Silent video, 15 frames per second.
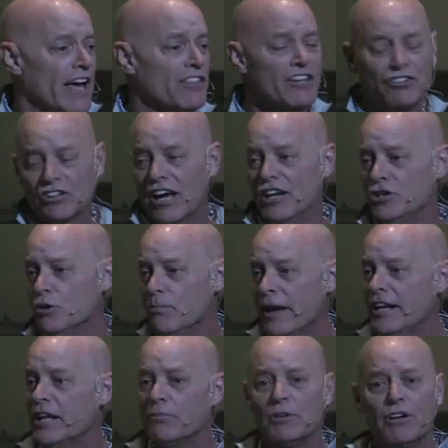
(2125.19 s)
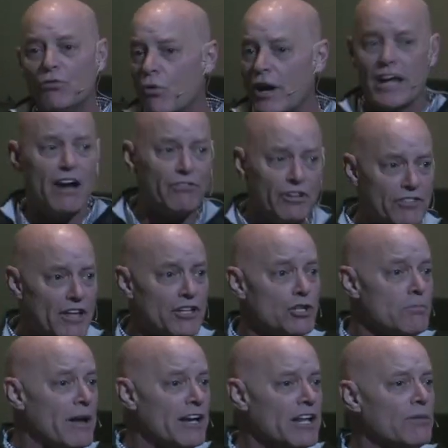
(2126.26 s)
And this guy, you made him give away everything.
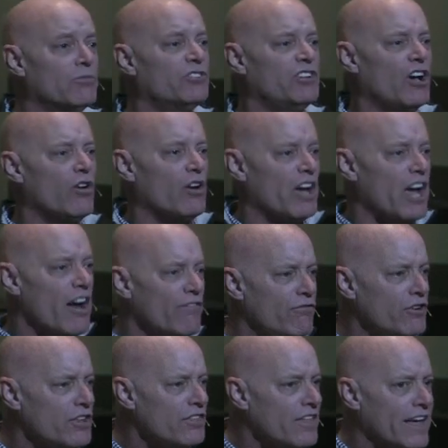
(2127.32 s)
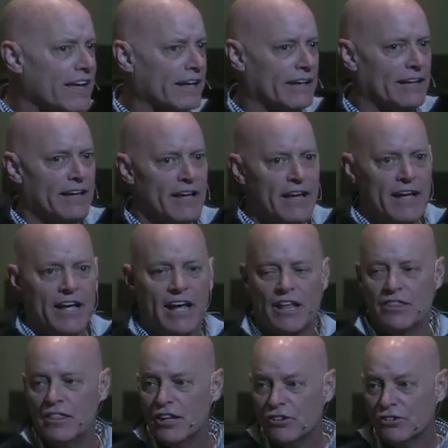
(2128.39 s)
You made him sell everything.
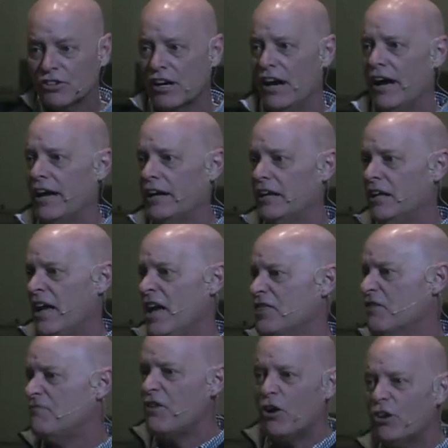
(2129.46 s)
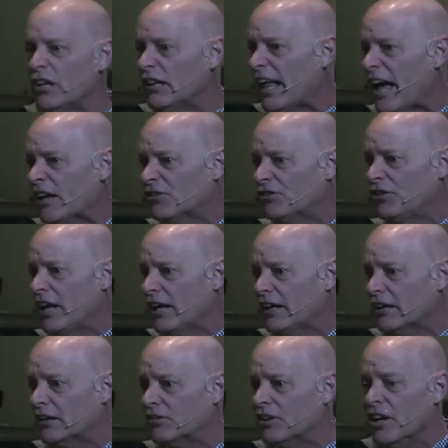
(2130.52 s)
And this guy, at the very last
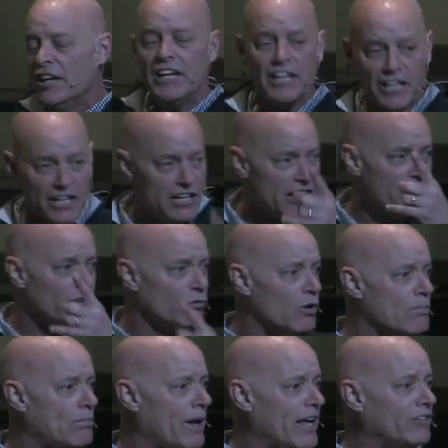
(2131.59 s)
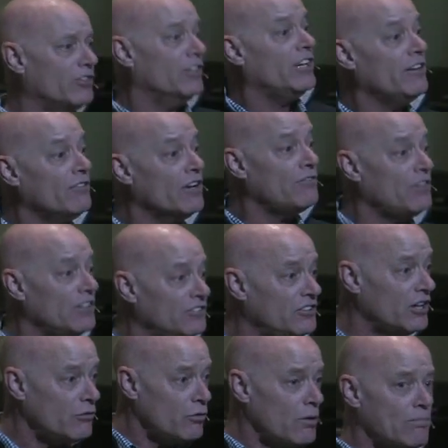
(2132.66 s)
second, he didn't even repent. And even if he
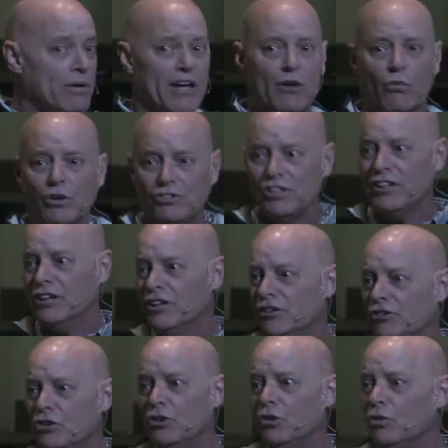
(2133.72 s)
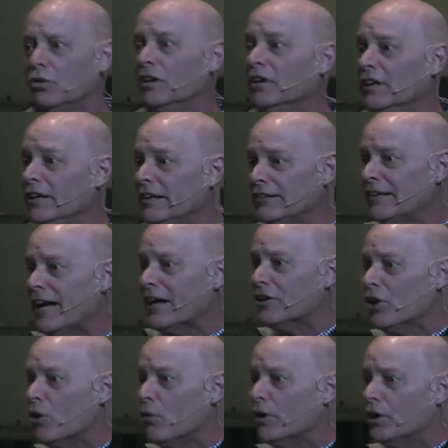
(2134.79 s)
did repent, what's he going to do? He's got
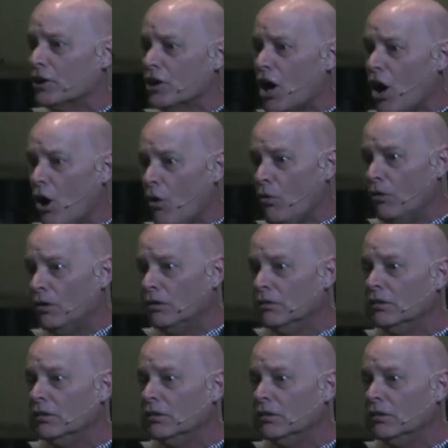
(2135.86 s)
nowhere to go.